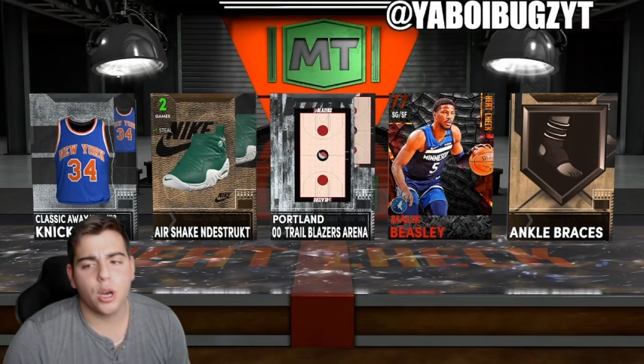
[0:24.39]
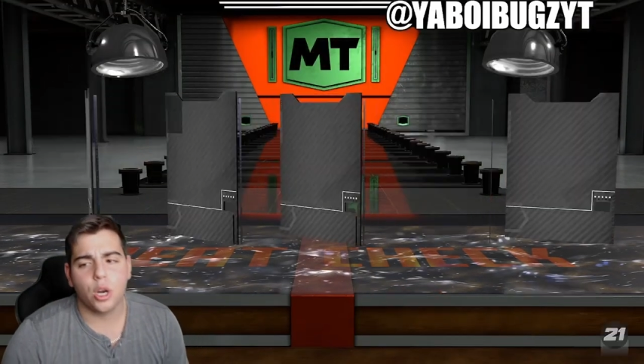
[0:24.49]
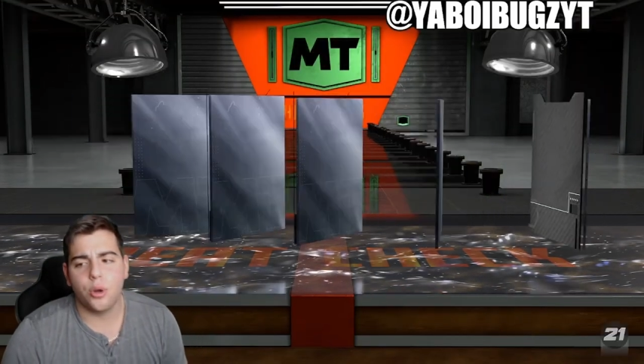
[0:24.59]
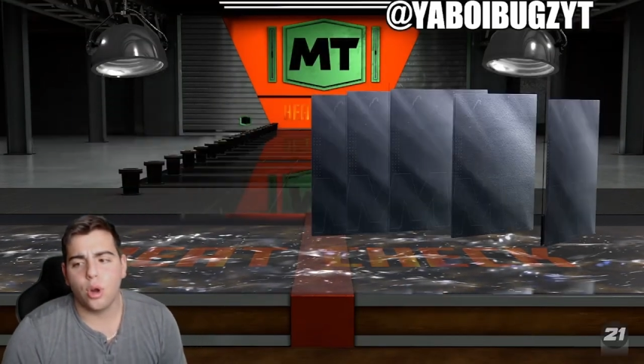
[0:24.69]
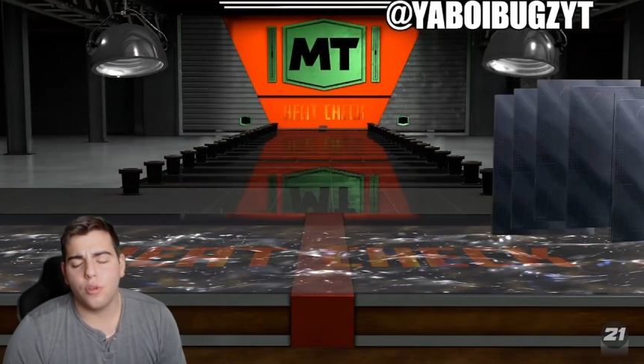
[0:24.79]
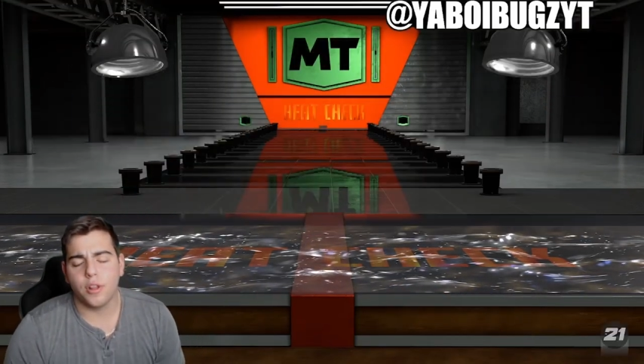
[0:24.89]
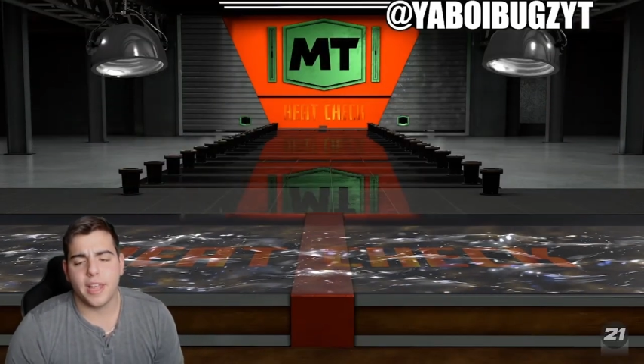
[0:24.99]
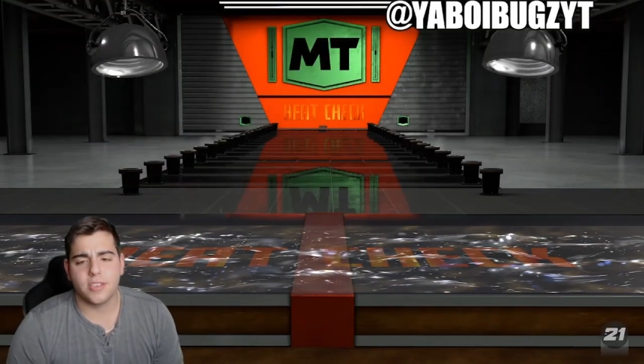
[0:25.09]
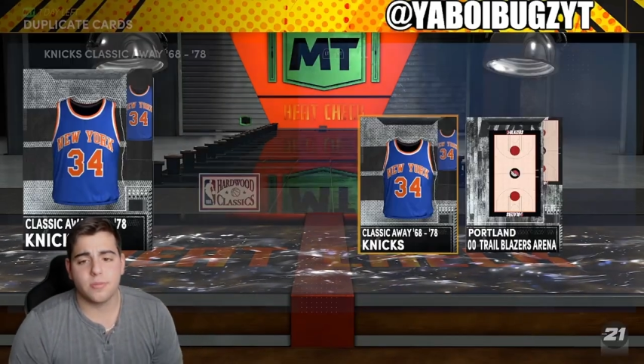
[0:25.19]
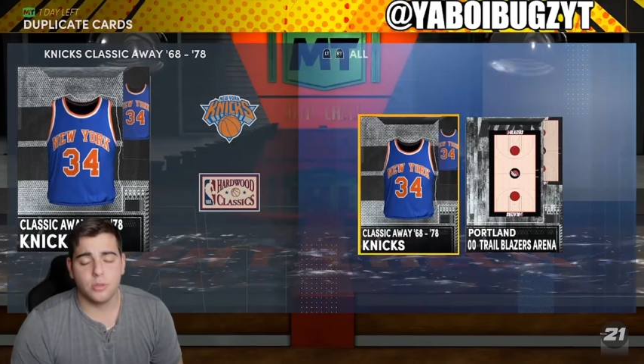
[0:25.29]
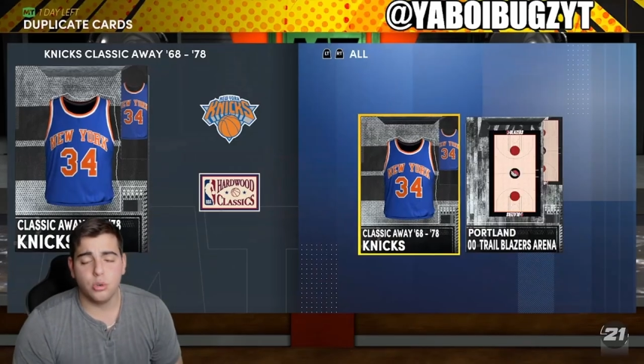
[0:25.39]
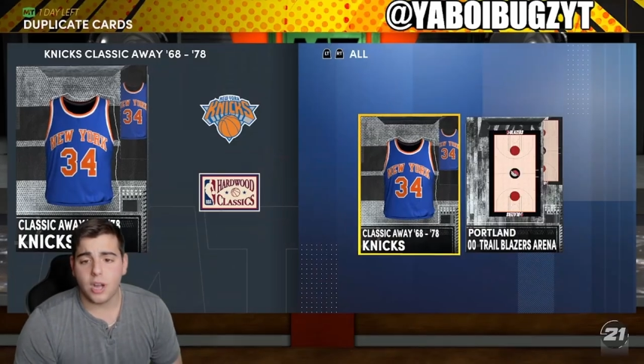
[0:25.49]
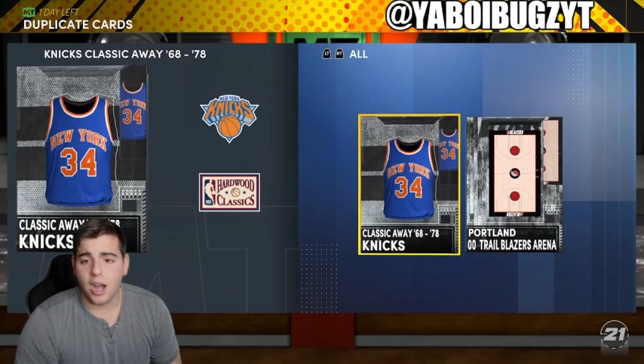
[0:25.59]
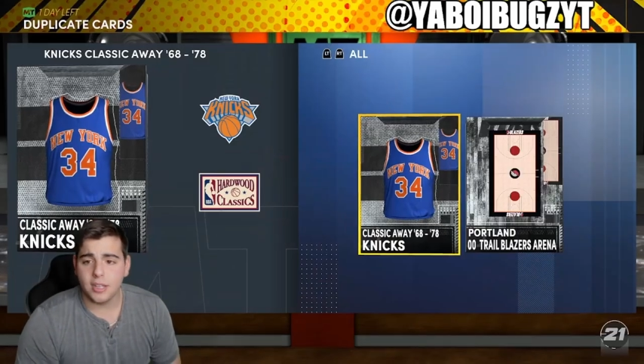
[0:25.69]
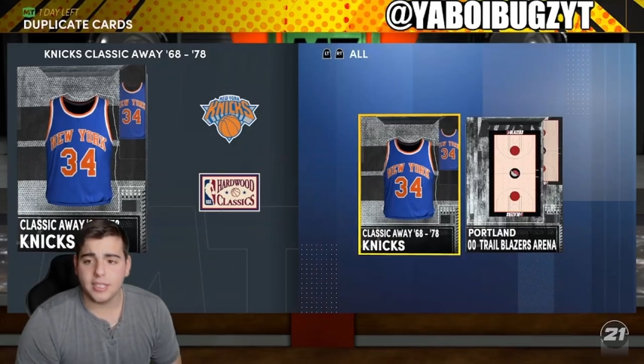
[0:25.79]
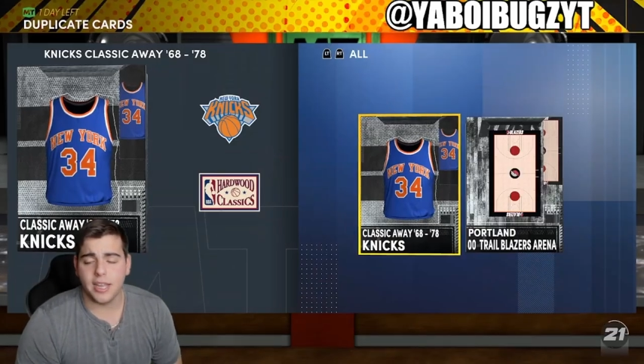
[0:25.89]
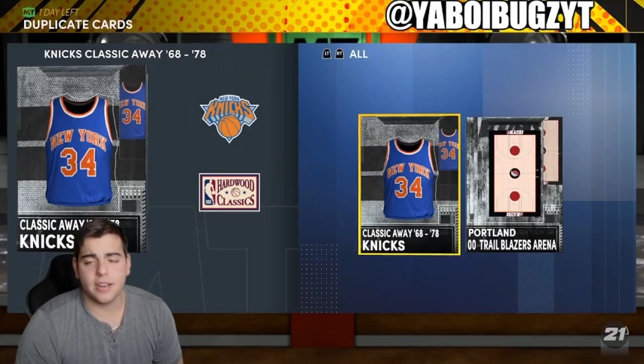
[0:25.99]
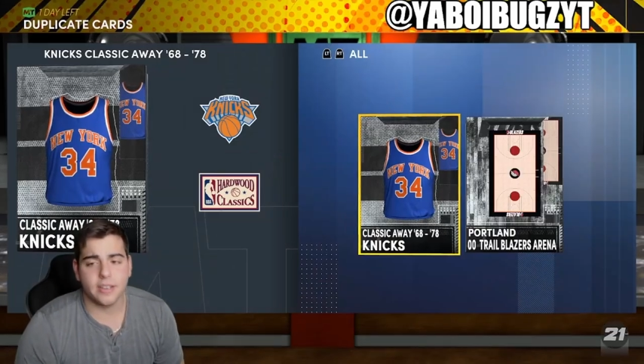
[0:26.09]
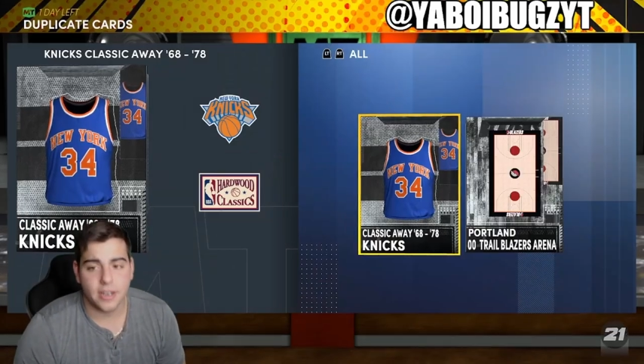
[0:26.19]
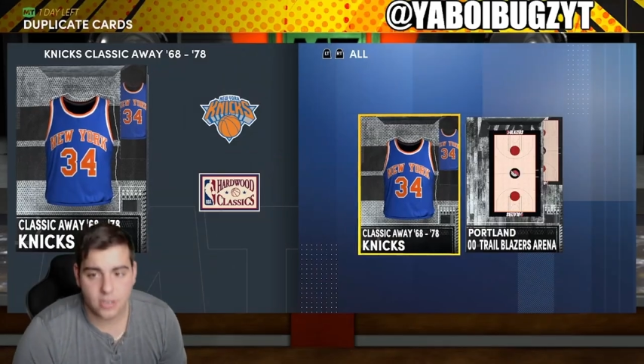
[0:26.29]
are going over like some new
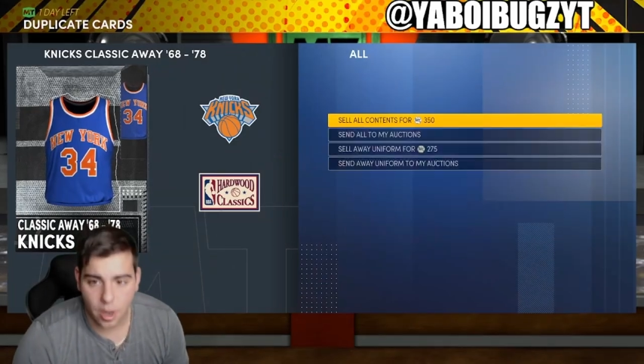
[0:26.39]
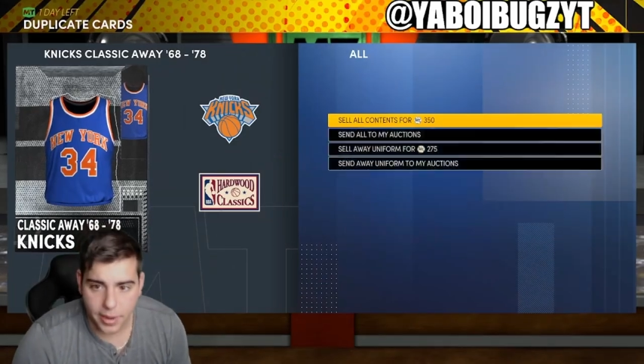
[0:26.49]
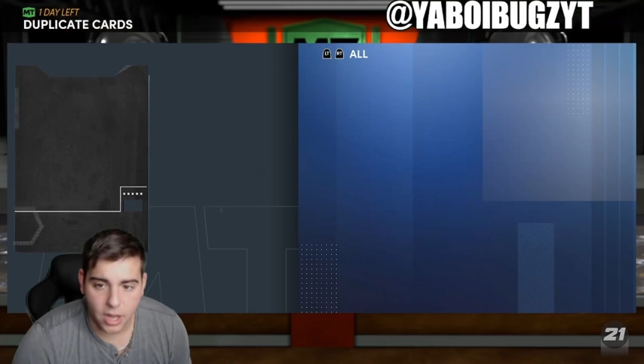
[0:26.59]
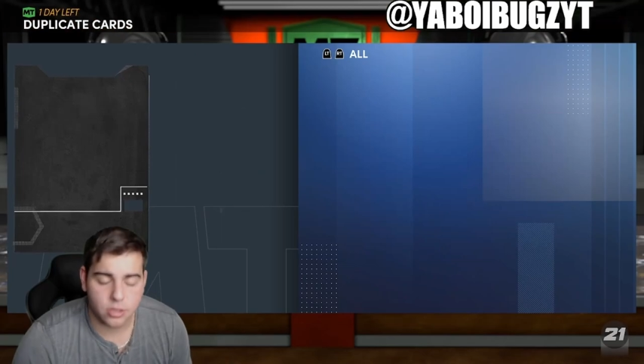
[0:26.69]
content that is coming out